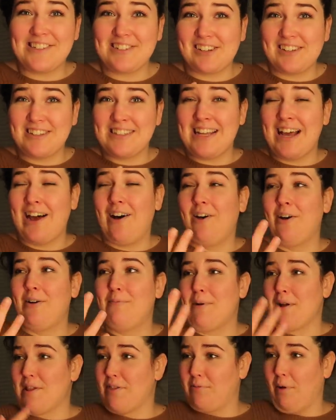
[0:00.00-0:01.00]
As you can tell,
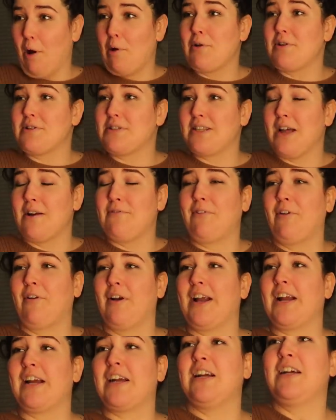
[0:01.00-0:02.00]
my throat is
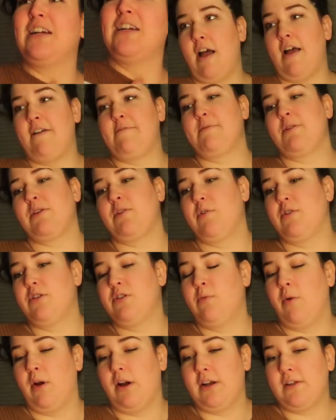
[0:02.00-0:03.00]
suffering. I've been going
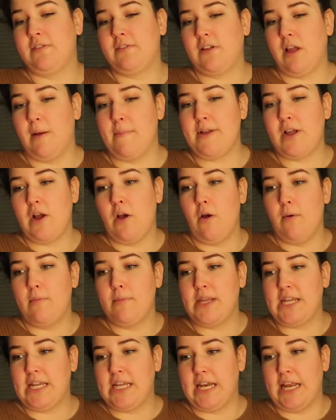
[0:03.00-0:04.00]
to work, coming
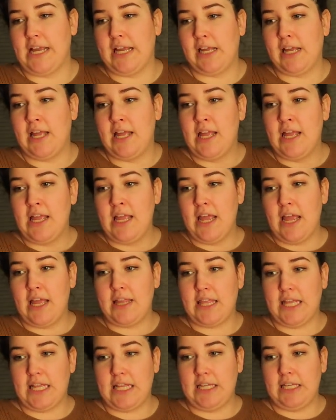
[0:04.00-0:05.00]
home, eating,
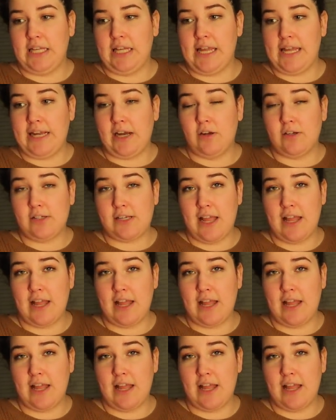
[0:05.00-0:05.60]
and then laying on